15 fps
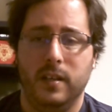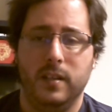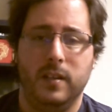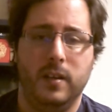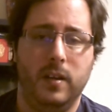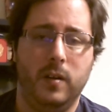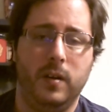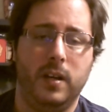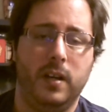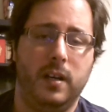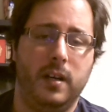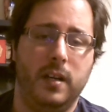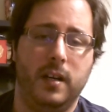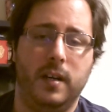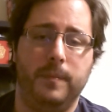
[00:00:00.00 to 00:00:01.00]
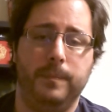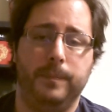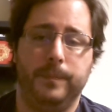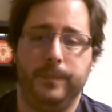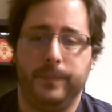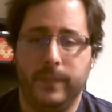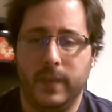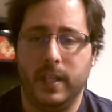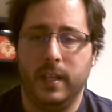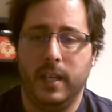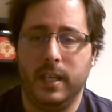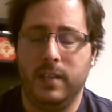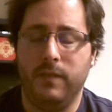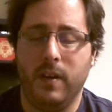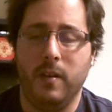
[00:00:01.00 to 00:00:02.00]
You know?
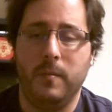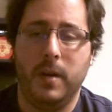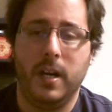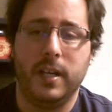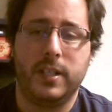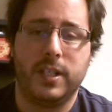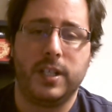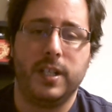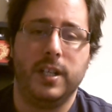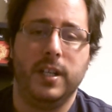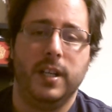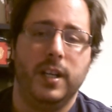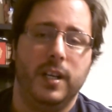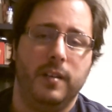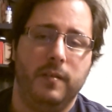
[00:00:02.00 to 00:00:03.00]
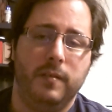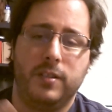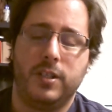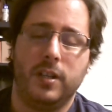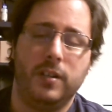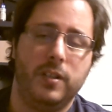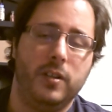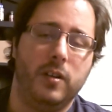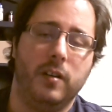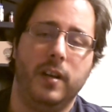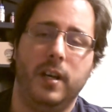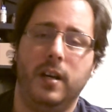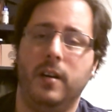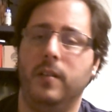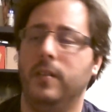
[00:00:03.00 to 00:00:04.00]
Thank you very much. It's Joe
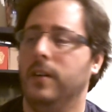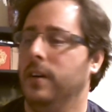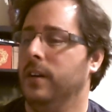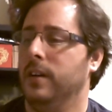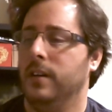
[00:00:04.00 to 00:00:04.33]
DiOrio.